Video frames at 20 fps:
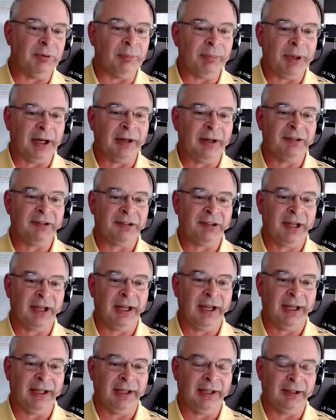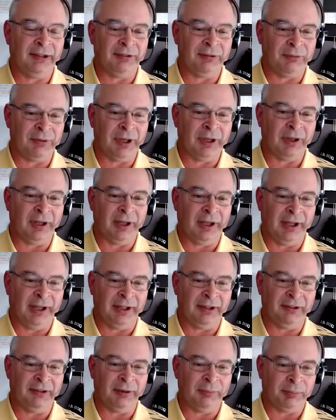programming side, just to
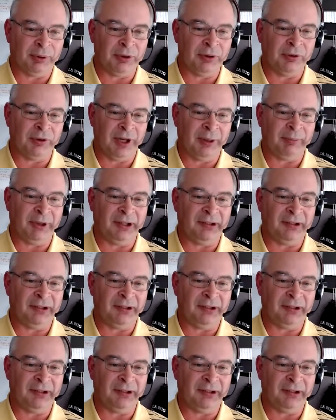see where you like.